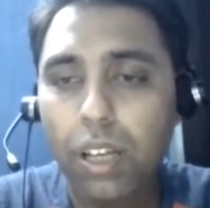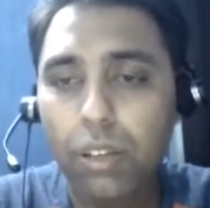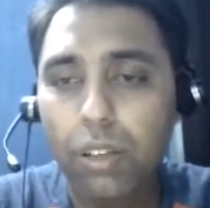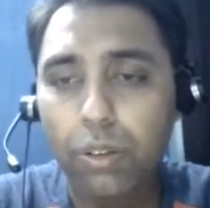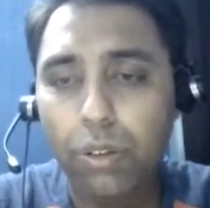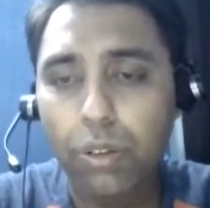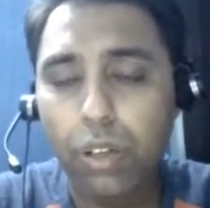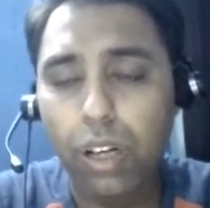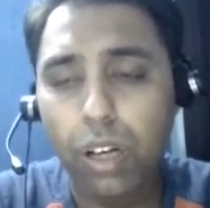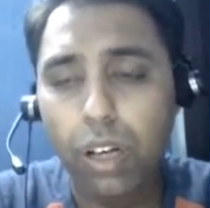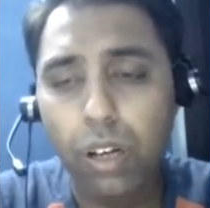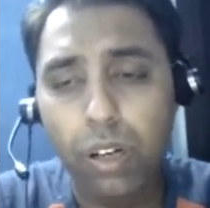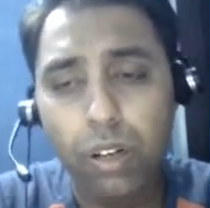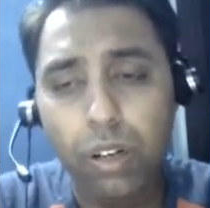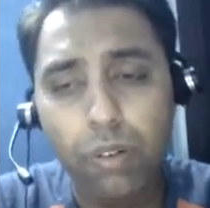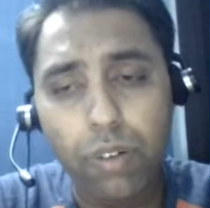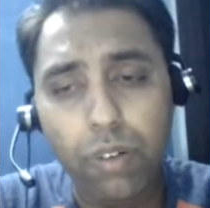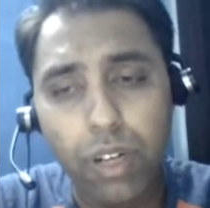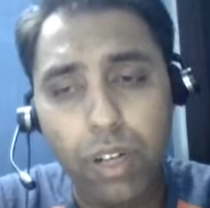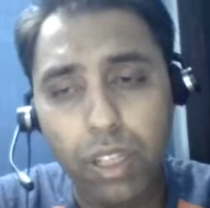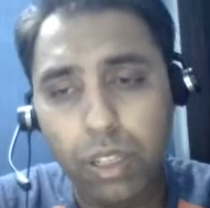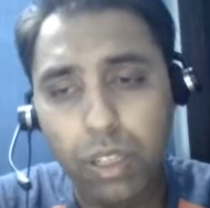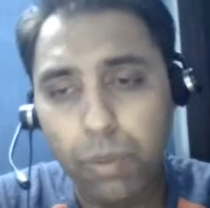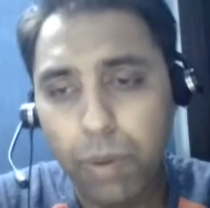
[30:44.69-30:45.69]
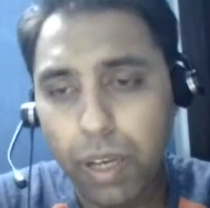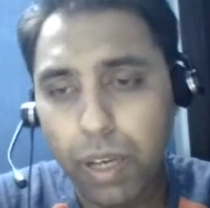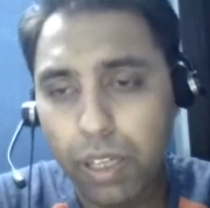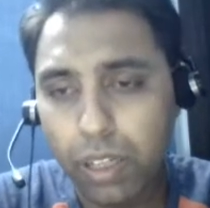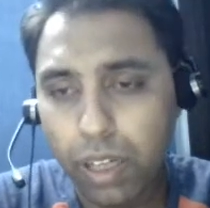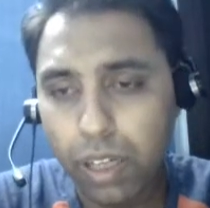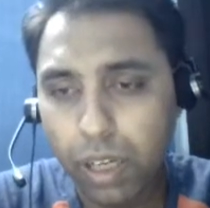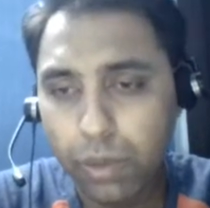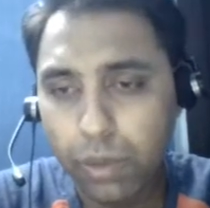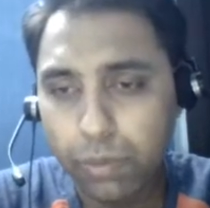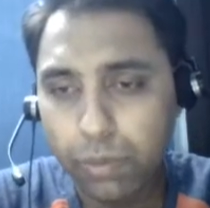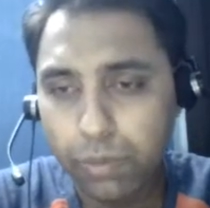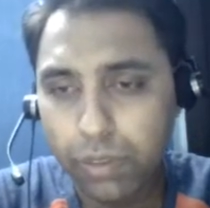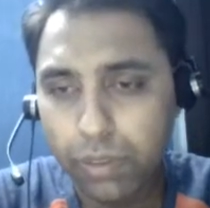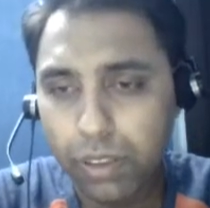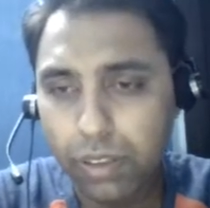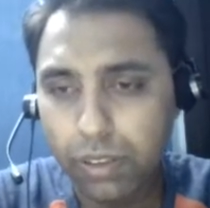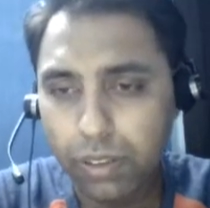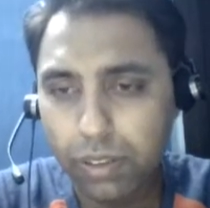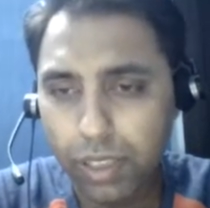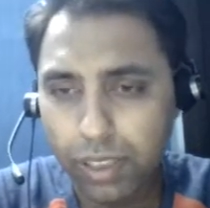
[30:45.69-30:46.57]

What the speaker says: what are the bigrams,